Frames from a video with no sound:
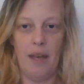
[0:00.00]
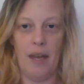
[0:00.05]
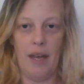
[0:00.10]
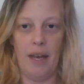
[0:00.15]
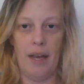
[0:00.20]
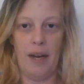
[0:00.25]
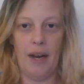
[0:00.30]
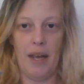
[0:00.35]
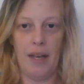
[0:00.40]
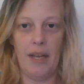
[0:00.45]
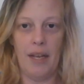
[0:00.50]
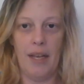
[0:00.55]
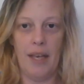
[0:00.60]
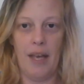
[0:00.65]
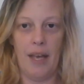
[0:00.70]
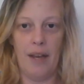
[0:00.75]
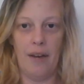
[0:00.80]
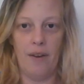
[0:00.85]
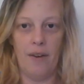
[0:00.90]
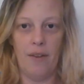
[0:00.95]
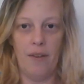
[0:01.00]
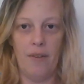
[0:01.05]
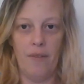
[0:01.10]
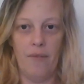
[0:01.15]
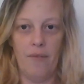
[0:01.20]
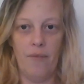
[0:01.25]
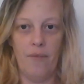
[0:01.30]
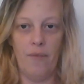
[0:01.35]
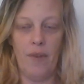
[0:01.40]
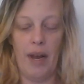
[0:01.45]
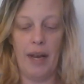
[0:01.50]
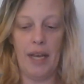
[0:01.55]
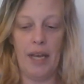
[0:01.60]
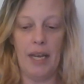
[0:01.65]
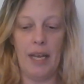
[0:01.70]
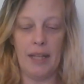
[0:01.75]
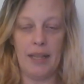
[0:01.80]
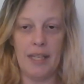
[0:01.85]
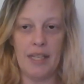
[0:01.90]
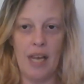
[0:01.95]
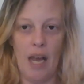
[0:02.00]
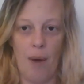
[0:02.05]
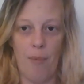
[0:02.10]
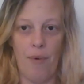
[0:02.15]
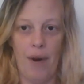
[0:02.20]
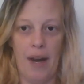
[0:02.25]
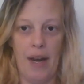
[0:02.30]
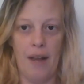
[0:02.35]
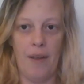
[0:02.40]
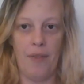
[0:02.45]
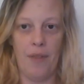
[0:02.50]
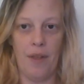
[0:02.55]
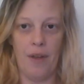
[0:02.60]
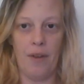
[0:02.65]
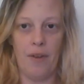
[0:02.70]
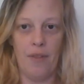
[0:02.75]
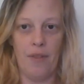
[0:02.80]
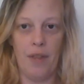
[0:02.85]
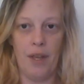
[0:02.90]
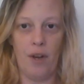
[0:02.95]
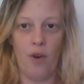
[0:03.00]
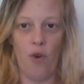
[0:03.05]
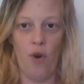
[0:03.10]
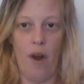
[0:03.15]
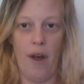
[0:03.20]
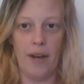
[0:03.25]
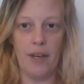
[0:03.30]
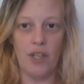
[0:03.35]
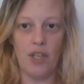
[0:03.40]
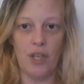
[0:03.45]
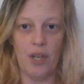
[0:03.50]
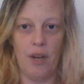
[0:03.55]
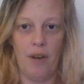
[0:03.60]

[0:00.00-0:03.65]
and I could get the tab right in the crotch